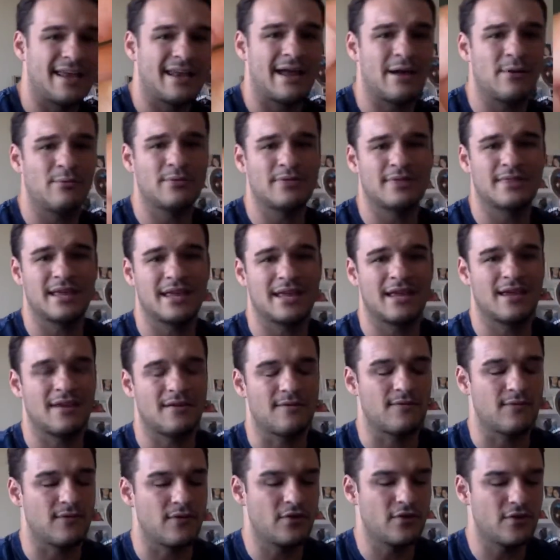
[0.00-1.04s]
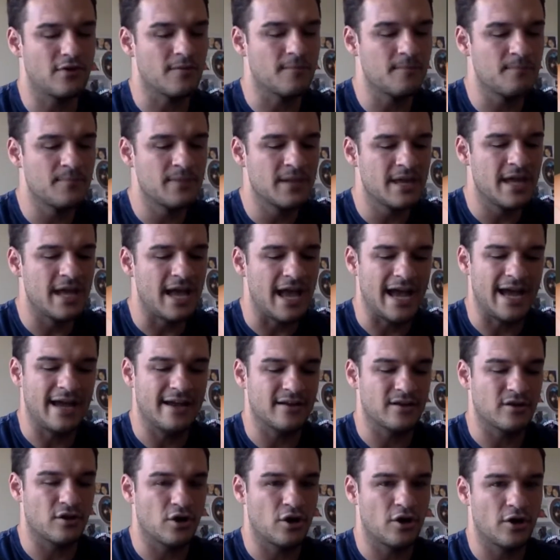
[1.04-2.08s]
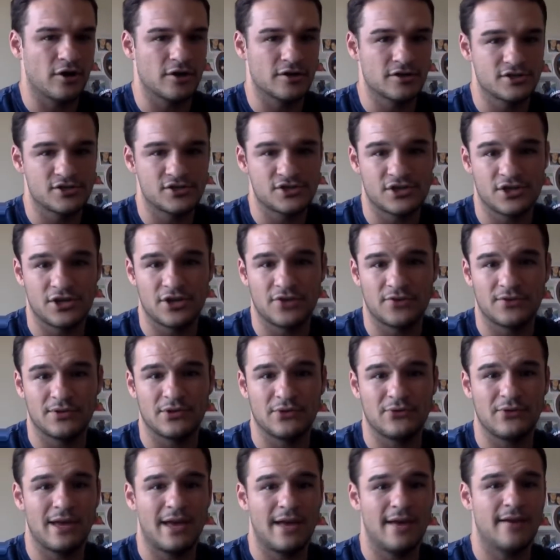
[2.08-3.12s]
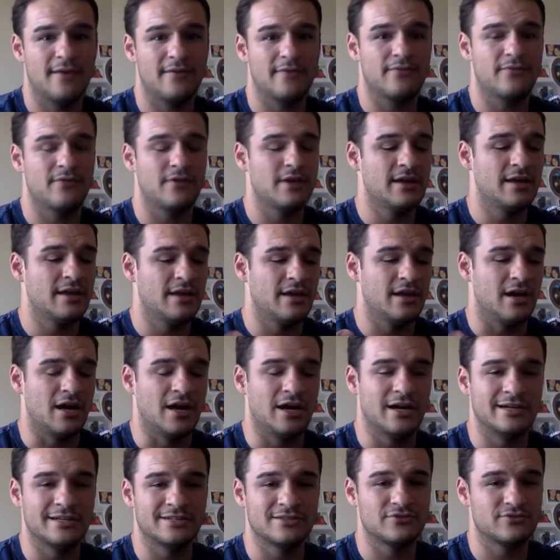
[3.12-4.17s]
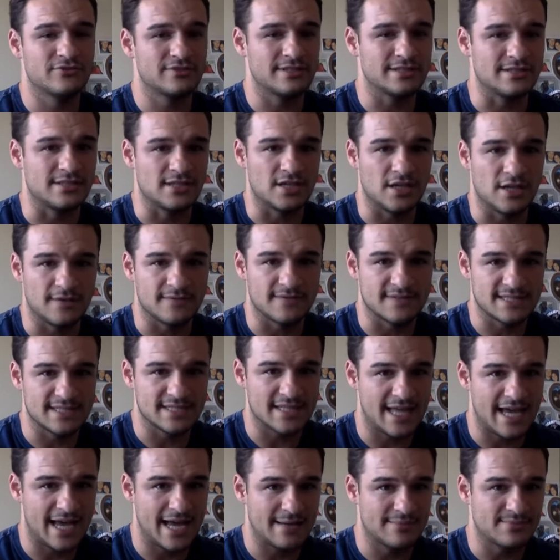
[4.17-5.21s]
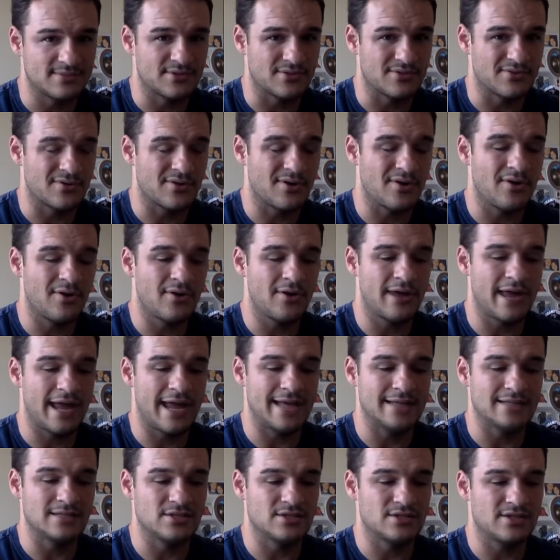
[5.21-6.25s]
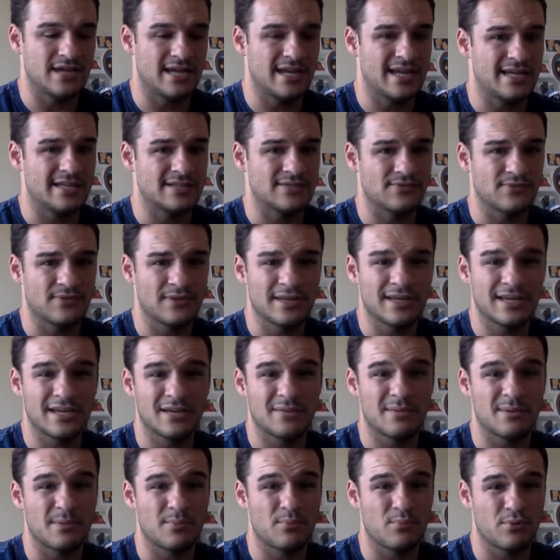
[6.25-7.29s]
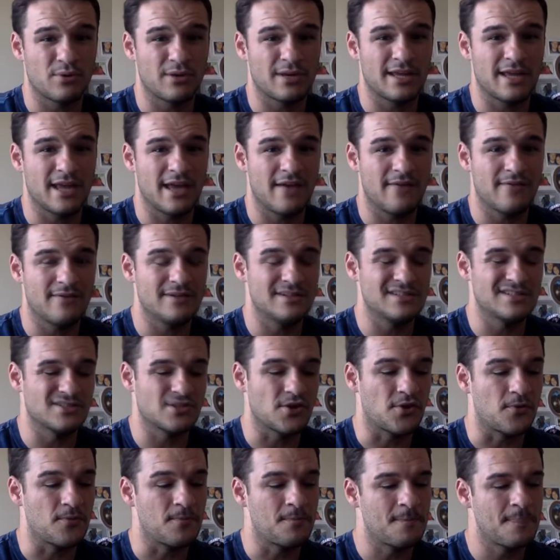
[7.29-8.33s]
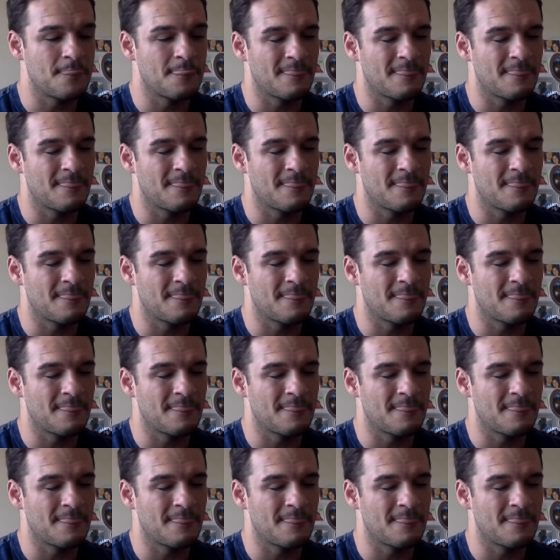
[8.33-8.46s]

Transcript: And I would think if you're at a card show and you have hundreds of slabs and they're all HGA, it's really going to be pretty heavy. So